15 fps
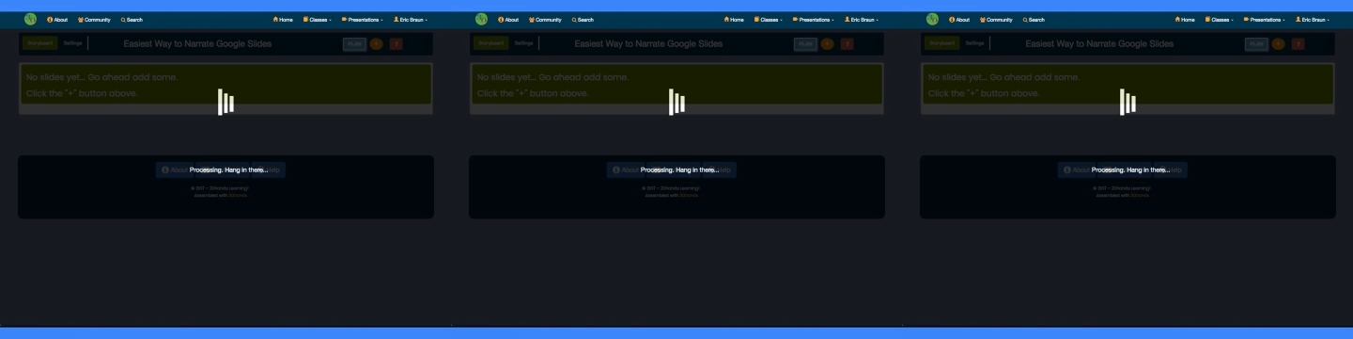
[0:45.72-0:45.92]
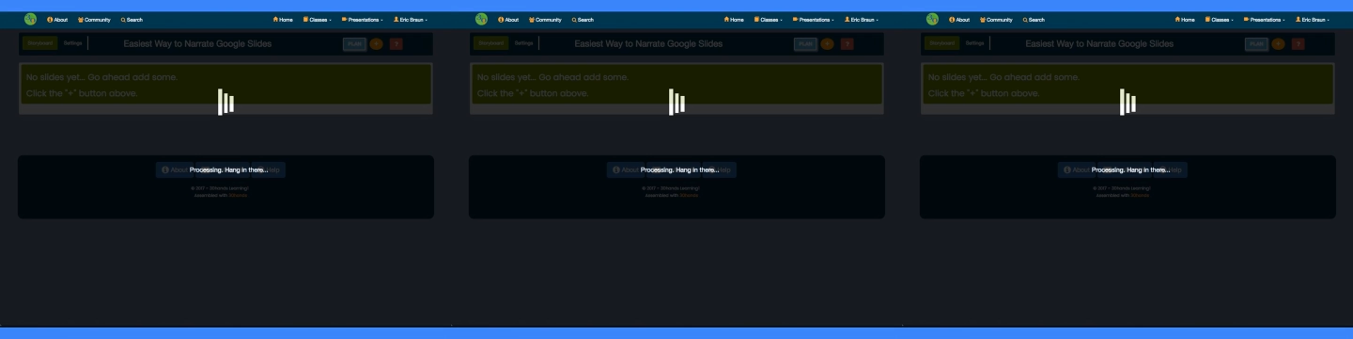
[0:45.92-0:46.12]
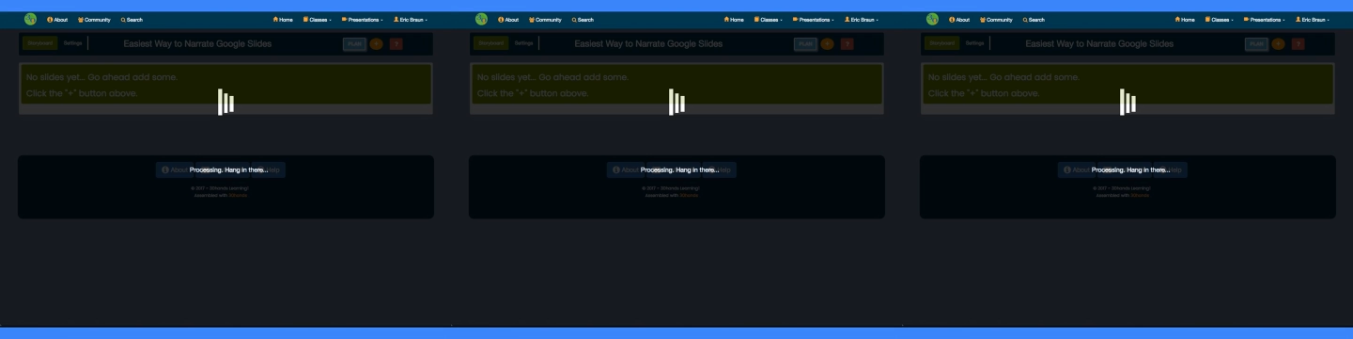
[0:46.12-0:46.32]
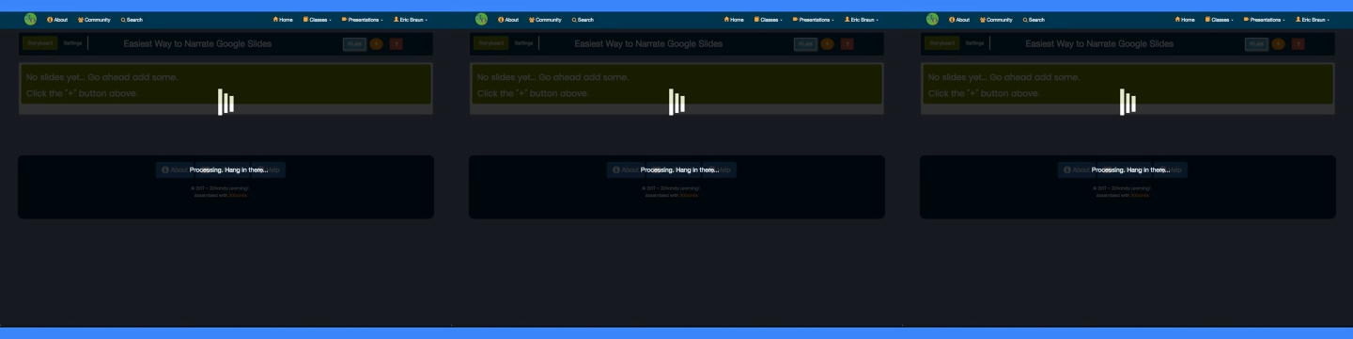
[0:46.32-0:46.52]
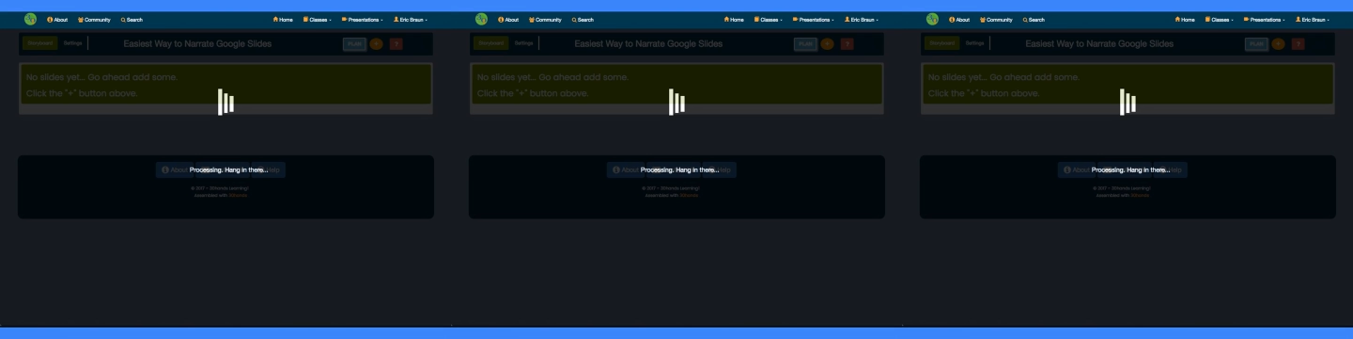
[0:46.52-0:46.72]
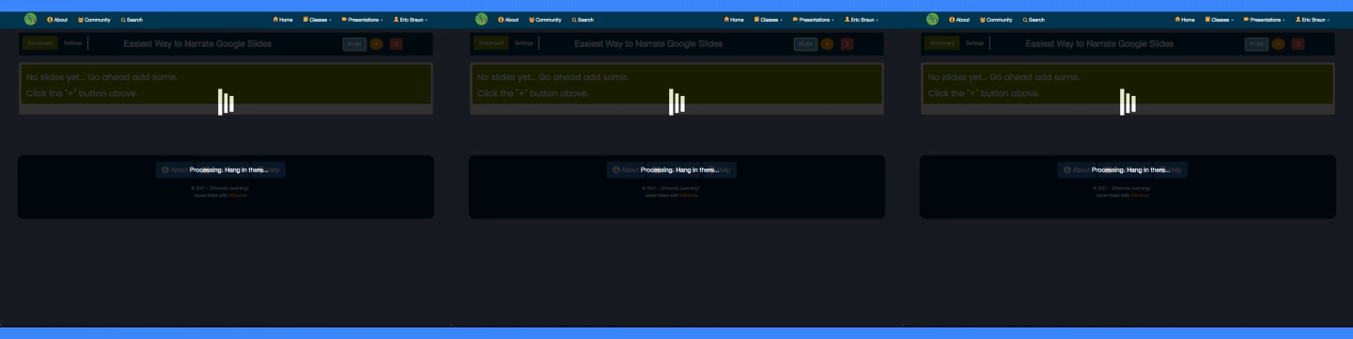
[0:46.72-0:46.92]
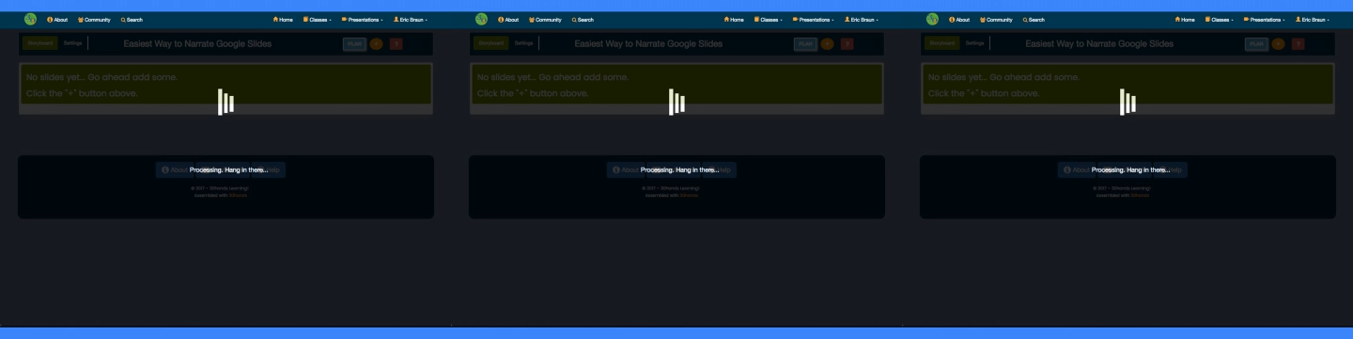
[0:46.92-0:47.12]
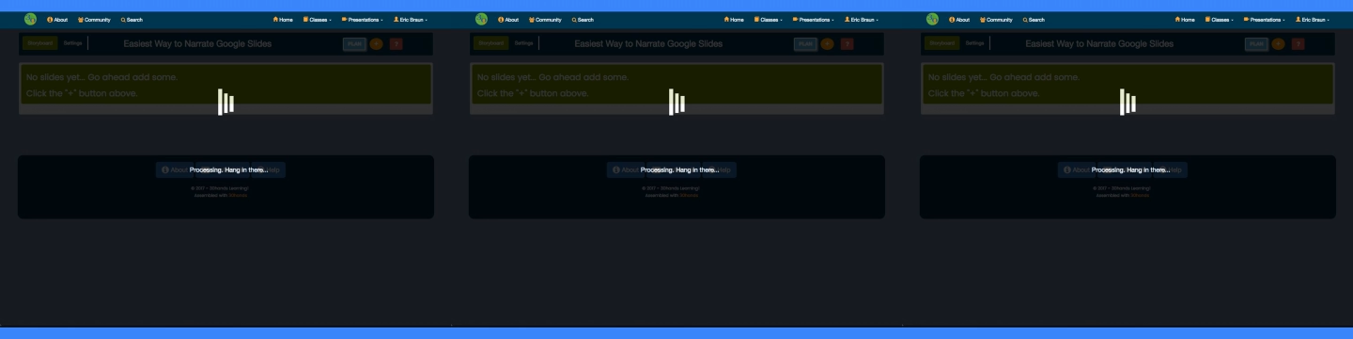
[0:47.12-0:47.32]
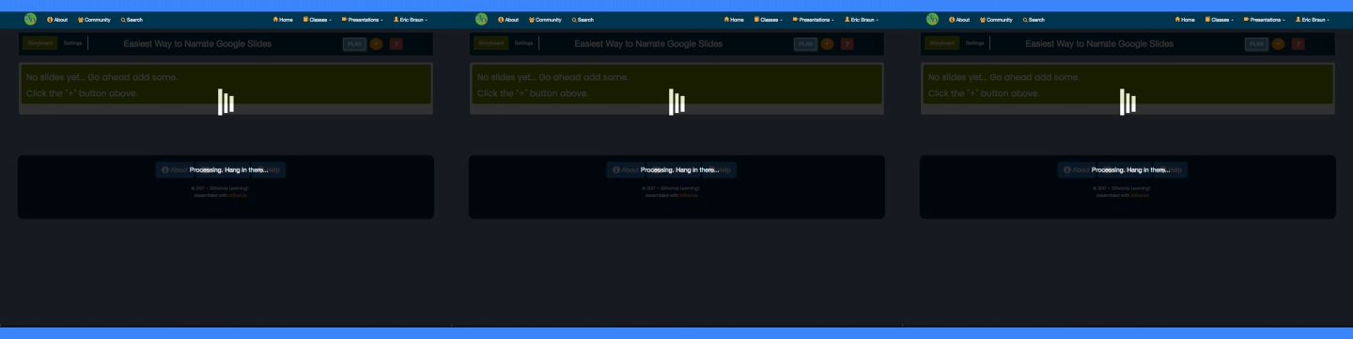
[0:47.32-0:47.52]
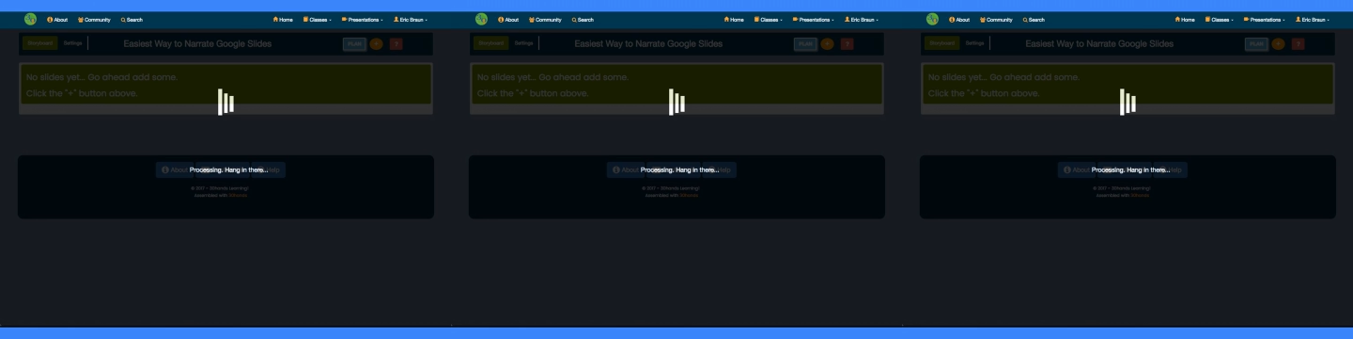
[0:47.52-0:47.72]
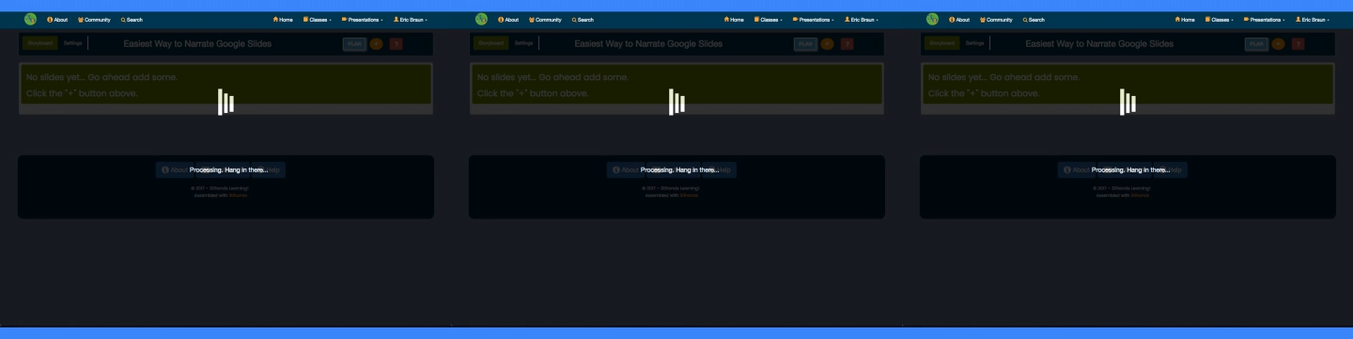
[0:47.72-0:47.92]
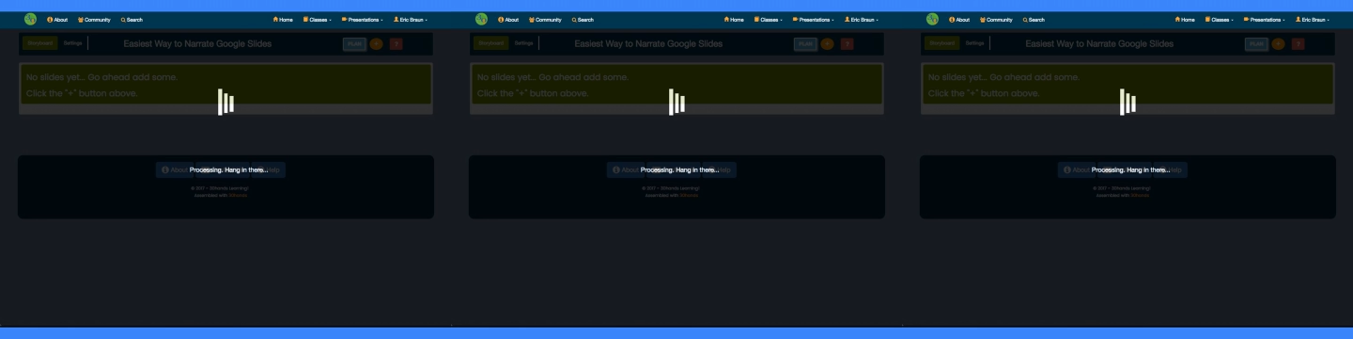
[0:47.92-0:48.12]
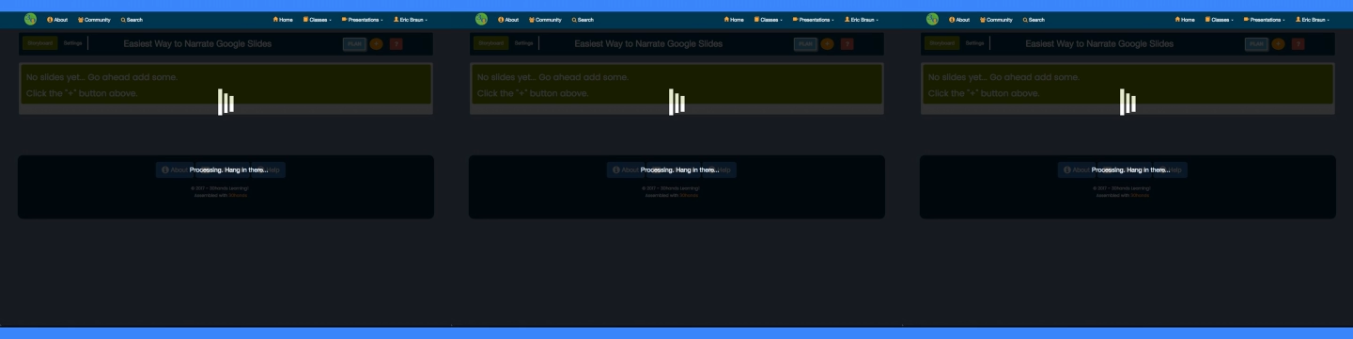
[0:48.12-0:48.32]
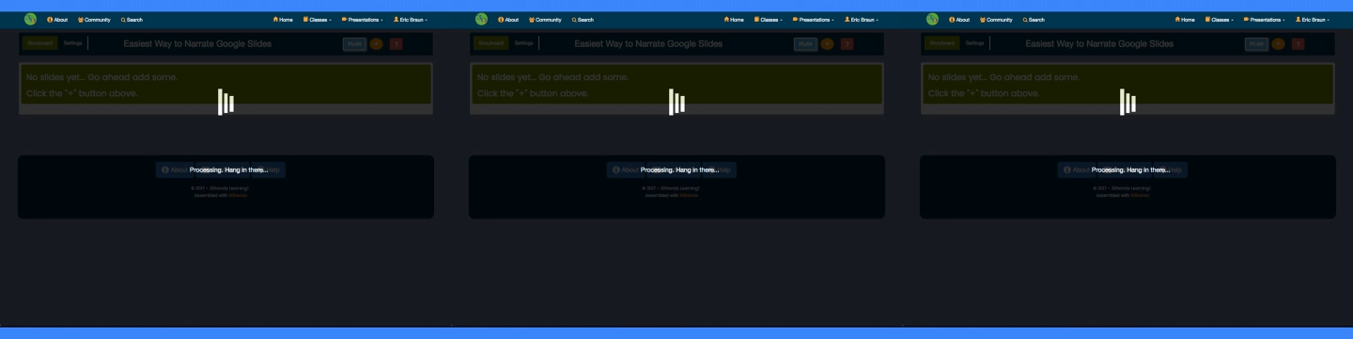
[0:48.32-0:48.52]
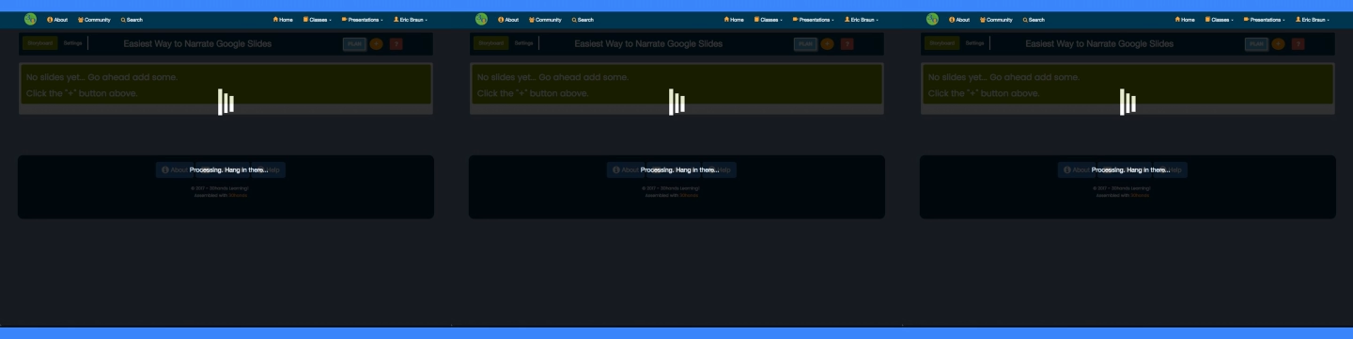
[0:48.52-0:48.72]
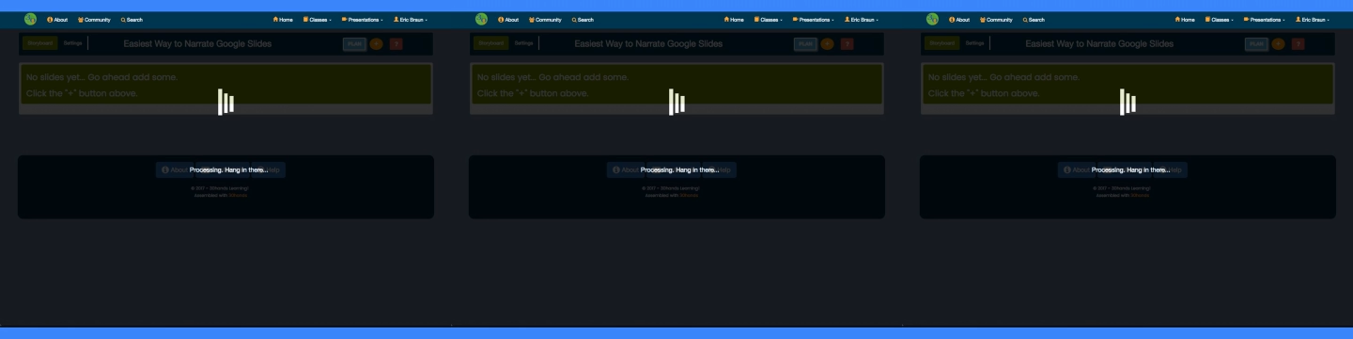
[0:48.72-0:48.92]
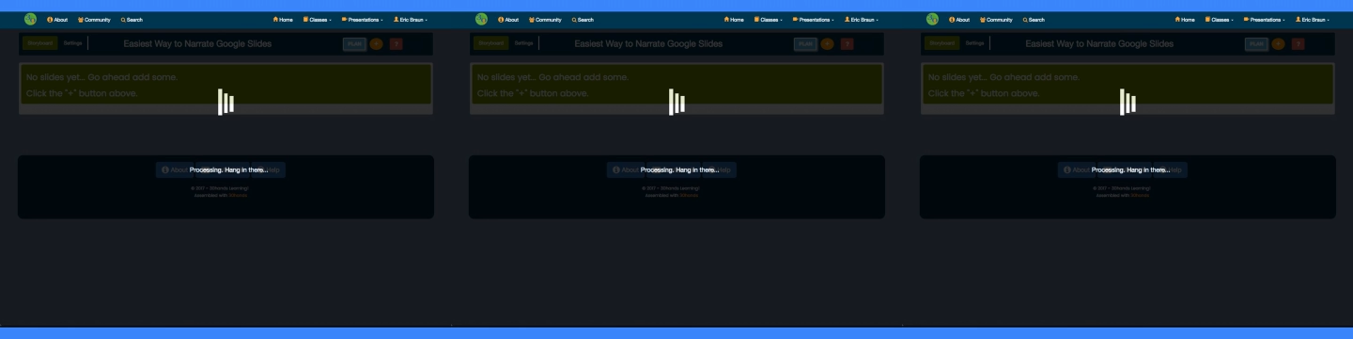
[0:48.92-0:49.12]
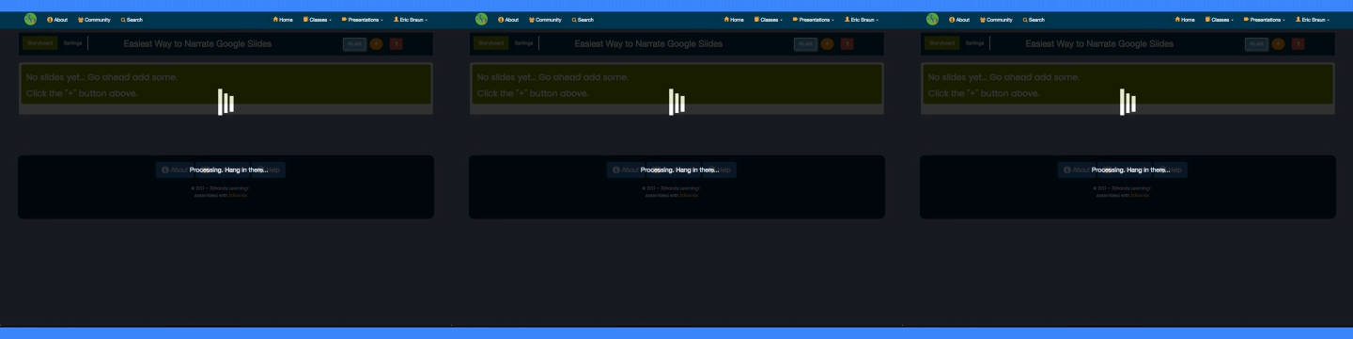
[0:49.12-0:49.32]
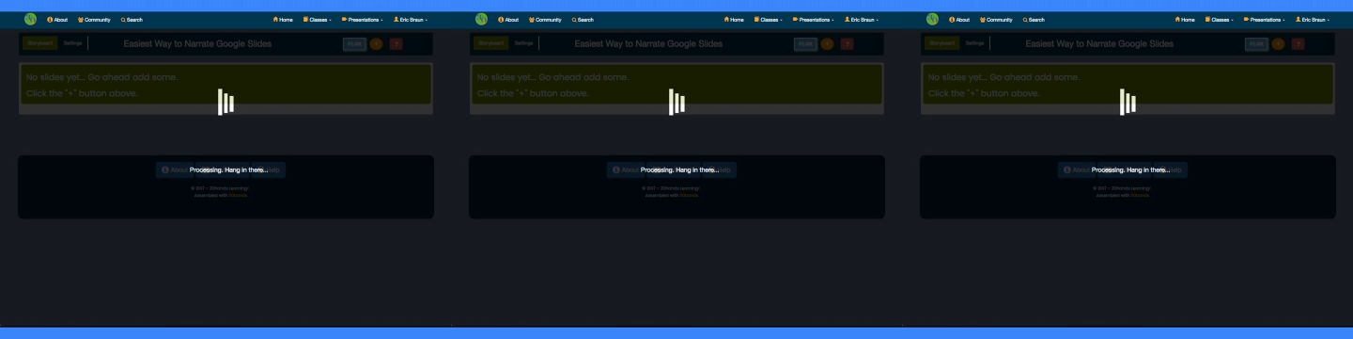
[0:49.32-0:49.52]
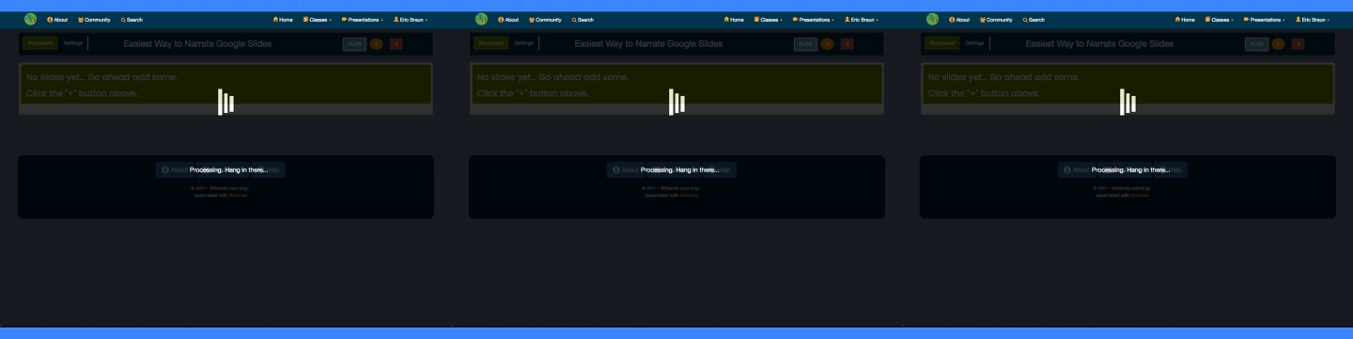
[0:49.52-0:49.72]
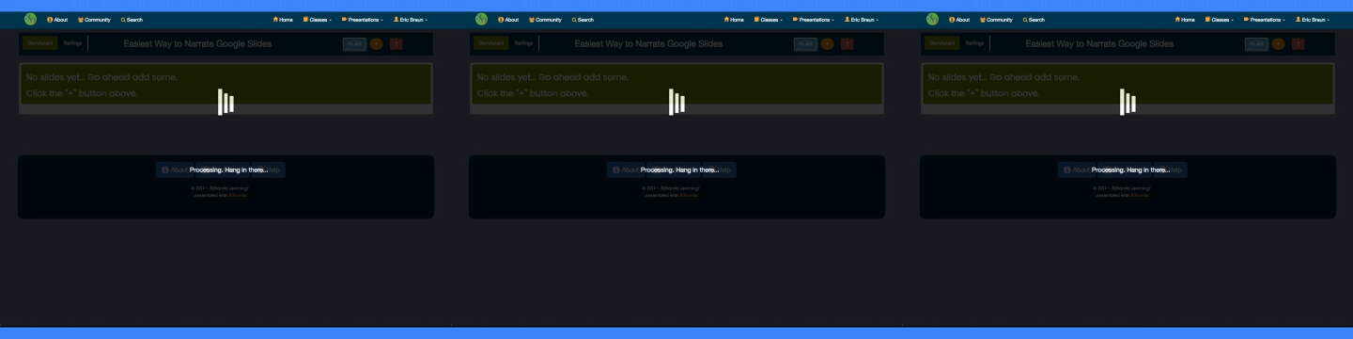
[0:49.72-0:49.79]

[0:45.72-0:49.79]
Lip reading: [unreadable: no face in view]